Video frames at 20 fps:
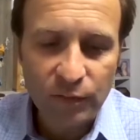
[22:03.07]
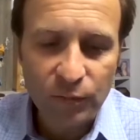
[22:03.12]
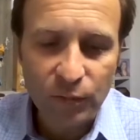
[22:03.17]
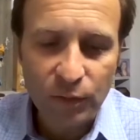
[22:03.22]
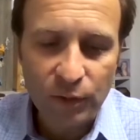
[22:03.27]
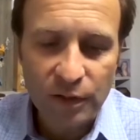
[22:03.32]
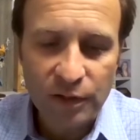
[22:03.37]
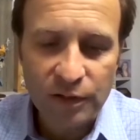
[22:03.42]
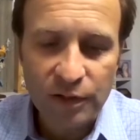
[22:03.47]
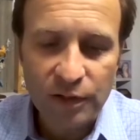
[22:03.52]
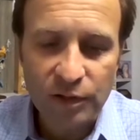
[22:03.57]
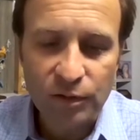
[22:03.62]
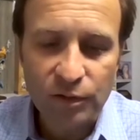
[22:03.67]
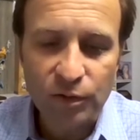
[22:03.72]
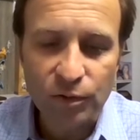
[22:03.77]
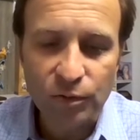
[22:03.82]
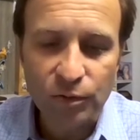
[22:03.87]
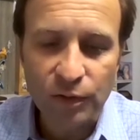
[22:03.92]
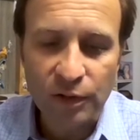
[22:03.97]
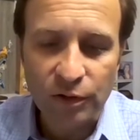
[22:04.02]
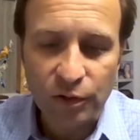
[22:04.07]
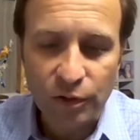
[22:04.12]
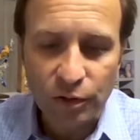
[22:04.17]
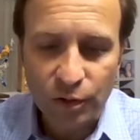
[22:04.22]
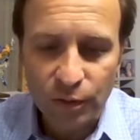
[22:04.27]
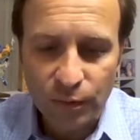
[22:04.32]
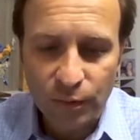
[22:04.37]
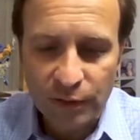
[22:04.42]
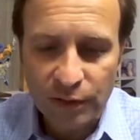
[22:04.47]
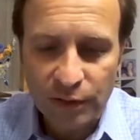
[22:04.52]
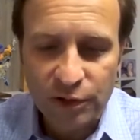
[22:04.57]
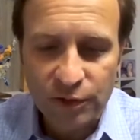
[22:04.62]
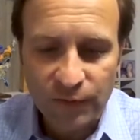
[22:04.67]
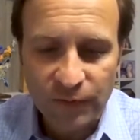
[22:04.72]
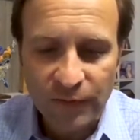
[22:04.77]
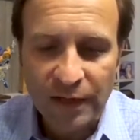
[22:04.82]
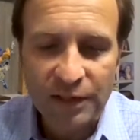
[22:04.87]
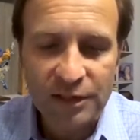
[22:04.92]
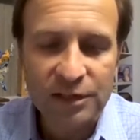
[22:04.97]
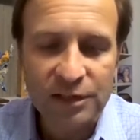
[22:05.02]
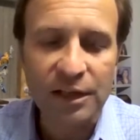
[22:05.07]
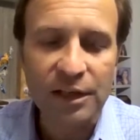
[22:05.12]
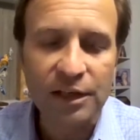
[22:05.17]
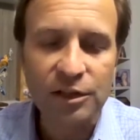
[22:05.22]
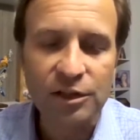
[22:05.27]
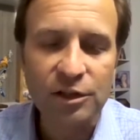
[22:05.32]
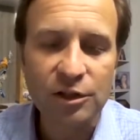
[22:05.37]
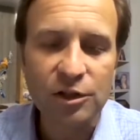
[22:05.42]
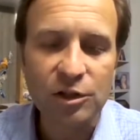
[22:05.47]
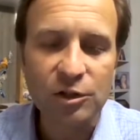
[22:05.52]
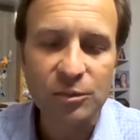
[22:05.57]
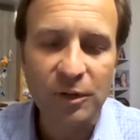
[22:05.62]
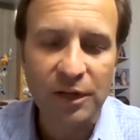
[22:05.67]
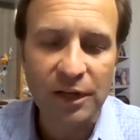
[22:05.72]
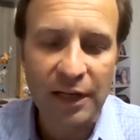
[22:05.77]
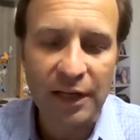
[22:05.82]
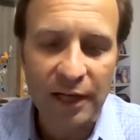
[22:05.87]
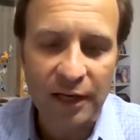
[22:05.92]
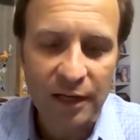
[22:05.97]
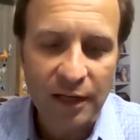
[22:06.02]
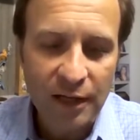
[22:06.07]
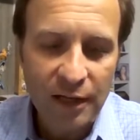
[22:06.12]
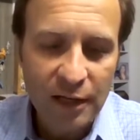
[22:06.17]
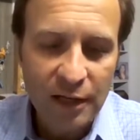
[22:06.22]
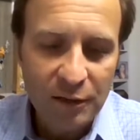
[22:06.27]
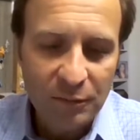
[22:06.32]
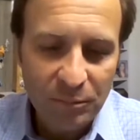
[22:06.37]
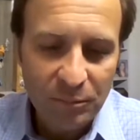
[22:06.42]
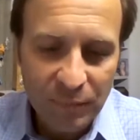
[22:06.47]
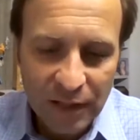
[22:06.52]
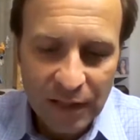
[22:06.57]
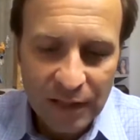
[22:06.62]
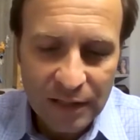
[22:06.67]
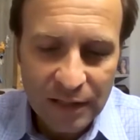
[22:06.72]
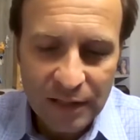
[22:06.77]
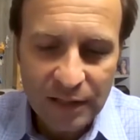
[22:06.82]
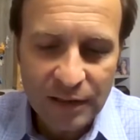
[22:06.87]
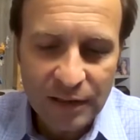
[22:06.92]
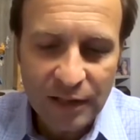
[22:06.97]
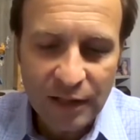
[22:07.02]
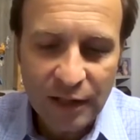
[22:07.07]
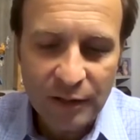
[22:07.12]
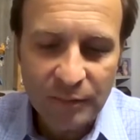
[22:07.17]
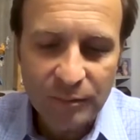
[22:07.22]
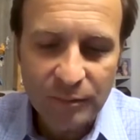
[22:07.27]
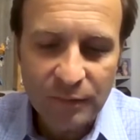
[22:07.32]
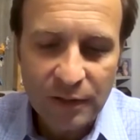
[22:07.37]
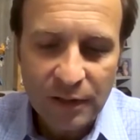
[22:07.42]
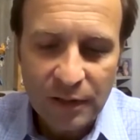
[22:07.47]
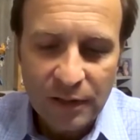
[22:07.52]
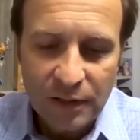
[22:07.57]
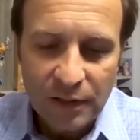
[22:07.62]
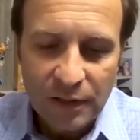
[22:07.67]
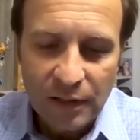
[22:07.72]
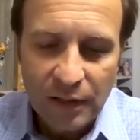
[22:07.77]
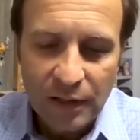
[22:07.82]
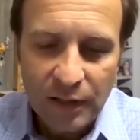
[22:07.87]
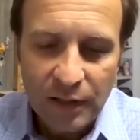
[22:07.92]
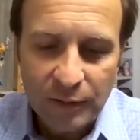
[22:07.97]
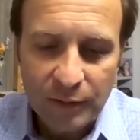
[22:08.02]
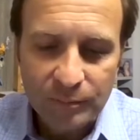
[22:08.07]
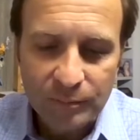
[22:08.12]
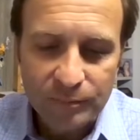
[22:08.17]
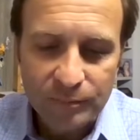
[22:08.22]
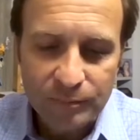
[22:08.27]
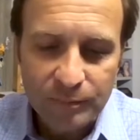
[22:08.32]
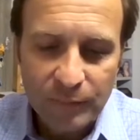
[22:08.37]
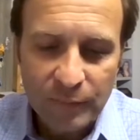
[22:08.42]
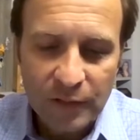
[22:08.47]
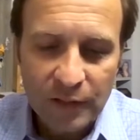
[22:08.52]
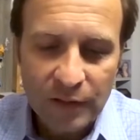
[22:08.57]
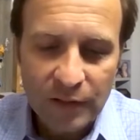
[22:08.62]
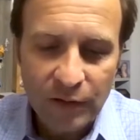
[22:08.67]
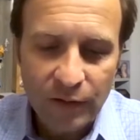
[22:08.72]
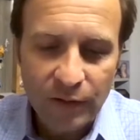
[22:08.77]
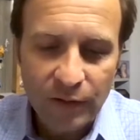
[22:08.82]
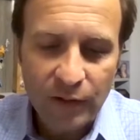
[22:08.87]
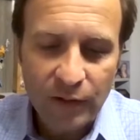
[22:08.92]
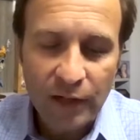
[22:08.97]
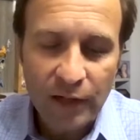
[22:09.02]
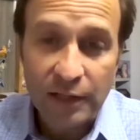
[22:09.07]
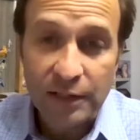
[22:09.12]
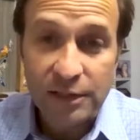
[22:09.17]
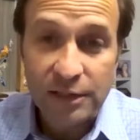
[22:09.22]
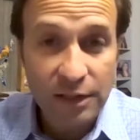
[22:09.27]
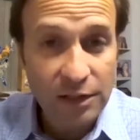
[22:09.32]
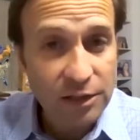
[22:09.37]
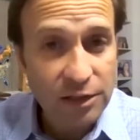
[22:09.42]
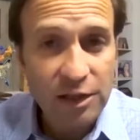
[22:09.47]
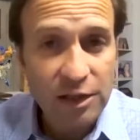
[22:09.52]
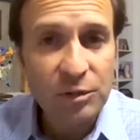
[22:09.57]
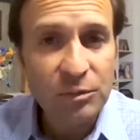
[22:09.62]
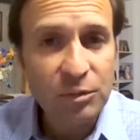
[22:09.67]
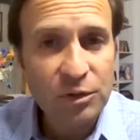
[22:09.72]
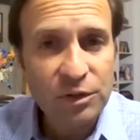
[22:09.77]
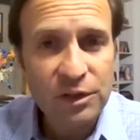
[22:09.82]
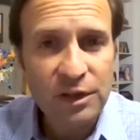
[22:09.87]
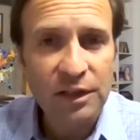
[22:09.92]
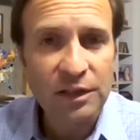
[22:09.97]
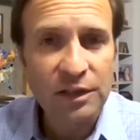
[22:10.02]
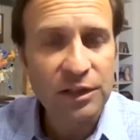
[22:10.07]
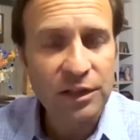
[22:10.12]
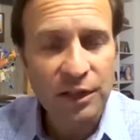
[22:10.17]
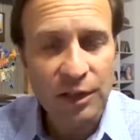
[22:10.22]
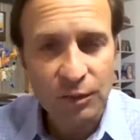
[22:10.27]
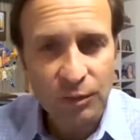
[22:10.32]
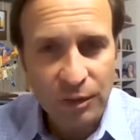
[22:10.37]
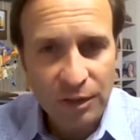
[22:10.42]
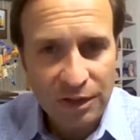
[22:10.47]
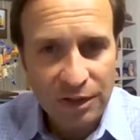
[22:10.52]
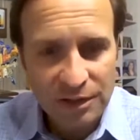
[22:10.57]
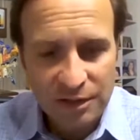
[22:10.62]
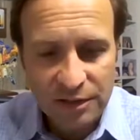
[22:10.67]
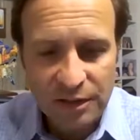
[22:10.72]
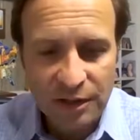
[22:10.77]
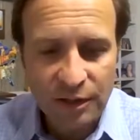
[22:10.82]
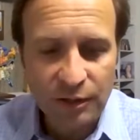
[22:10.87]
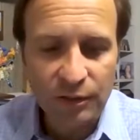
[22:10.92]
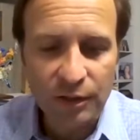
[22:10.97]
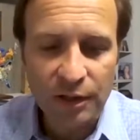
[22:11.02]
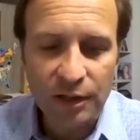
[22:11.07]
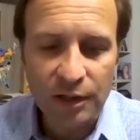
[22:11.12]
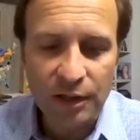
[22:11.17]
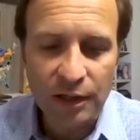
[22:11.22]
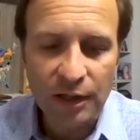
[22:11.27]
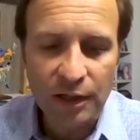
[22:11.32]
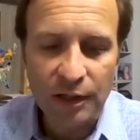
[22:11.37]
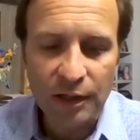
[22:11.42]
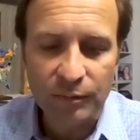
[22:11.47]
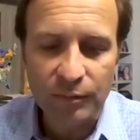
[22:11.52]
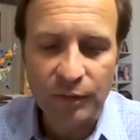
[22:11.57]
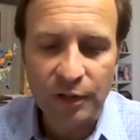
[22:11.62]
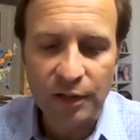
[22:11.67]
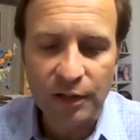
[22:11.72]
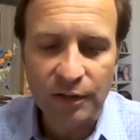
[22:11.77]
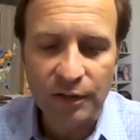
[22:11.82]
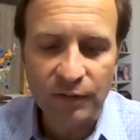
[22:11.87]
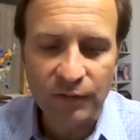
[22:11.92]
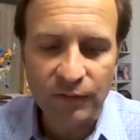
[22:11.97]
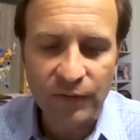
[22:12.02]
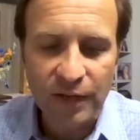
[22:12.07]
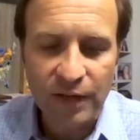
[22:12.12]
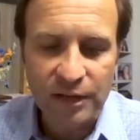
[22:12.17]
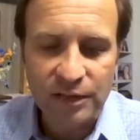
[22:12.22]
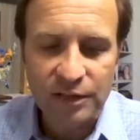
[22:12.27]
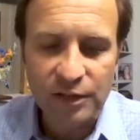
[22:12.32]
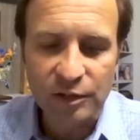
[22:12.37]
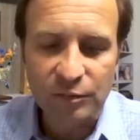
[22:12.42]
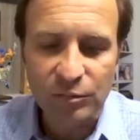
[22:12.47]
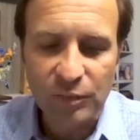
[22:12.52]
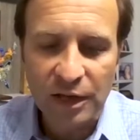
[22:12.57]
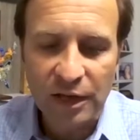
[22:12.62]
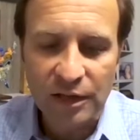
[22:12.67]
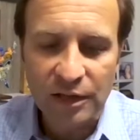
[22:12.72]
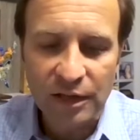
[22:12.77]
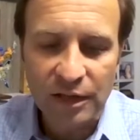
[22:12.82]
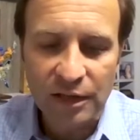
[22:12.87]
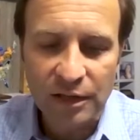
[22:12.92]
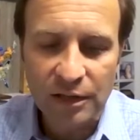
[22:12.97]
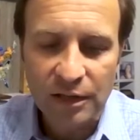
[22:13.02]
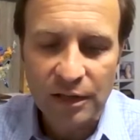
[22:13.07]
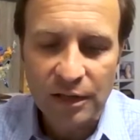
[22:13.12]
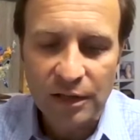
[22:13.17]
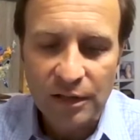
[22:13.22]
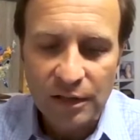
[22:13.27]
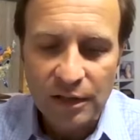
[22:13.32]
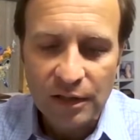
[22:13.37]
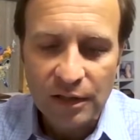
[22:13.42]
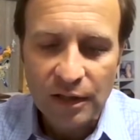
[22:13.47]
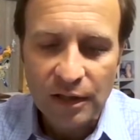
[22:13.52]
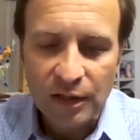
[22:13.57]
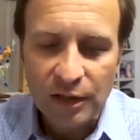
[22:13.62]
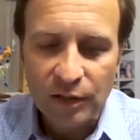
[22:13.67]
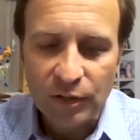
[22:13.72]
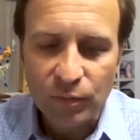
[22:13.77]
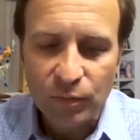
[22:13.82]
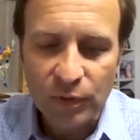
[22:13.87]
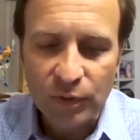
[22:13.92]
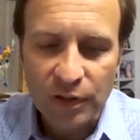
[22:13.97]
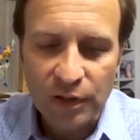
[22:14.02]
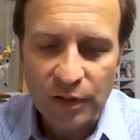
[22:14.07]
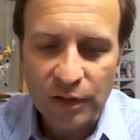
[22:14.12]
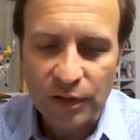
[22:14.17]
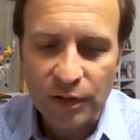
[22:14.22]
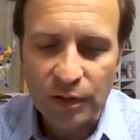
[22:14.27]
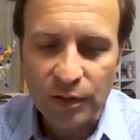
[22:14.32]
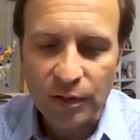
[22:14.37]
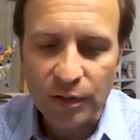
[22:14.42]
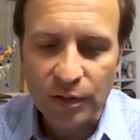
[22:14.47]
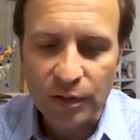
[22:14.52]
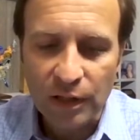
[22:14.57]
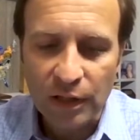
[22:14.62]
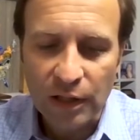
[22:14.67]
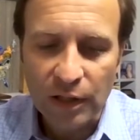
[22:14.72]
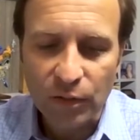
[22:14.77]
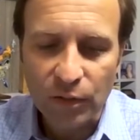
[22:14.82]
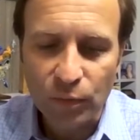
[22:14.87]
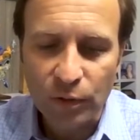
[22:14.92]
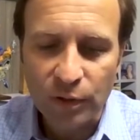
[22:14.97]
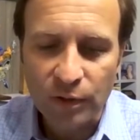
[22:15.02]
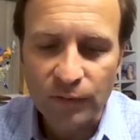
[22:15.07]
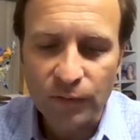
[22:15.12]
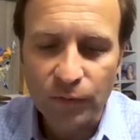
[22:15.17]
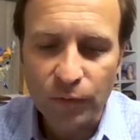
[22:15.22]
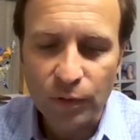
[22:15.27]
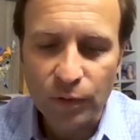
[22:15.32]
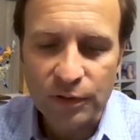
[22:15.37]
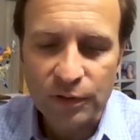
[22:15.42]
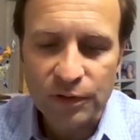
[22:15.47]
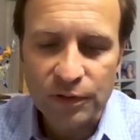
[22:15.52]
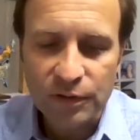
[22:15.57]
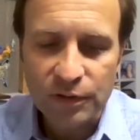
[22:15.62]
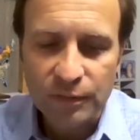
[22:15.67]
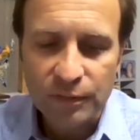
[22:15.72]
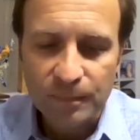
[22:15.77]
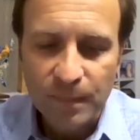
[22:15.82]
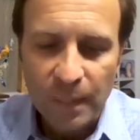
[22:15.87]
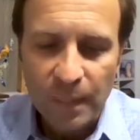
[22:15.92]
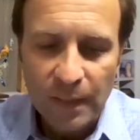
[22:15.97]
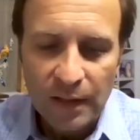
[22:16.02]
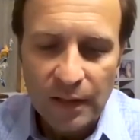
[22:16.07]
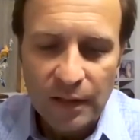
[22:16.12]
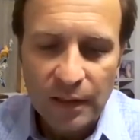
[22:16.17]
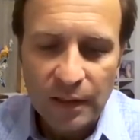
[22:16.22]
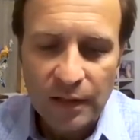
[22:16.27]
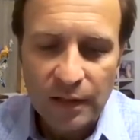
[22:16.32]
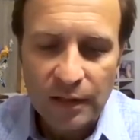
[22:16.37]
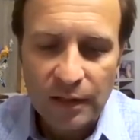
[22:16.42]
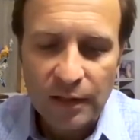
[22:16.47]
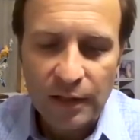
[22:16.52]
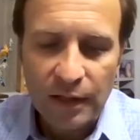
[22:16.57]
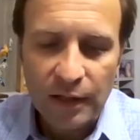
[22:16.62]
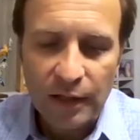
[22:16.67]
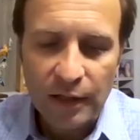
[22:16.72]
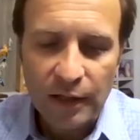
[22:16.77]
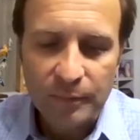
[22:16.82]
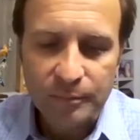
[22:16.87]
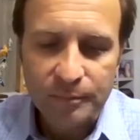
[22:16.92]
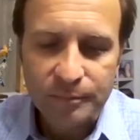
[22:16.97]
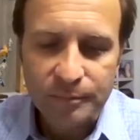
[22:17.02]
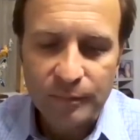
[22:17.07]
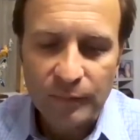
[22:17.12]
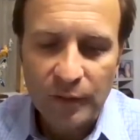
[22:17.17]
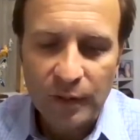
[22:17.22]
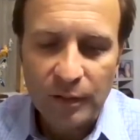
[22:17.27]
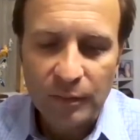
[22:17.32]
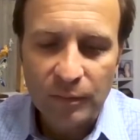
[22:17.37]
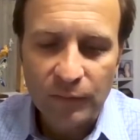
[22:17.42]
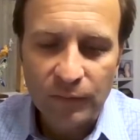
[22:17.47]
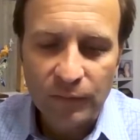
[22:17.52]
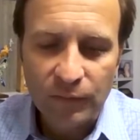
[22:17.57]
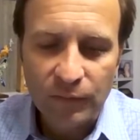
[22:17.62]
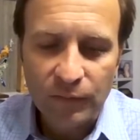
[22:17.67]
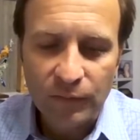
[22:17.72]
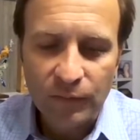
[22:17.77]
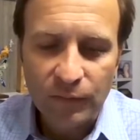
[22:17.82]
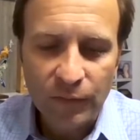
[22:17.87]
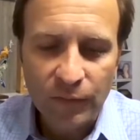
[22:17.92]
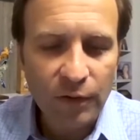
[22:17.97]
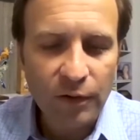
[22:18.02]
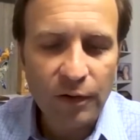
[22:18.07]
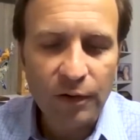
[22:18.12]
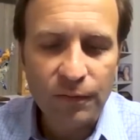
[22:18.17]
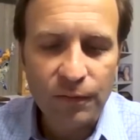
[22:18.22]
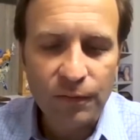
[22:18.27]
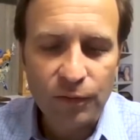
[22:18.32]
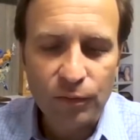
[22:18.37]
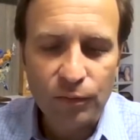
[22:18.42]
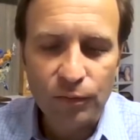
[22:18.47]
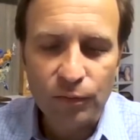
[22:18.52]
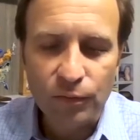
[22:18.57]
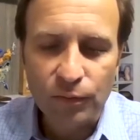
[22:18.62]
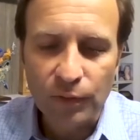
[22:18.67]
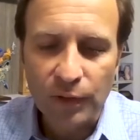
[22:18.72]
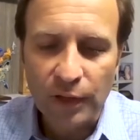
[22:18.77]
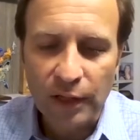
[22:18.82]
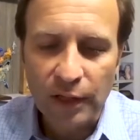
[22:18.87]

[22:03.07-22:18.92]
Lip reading: will continue to encourage vaccinations but not mandate them. There 16% said they were considering a vaccine mandate within their workforce. The very few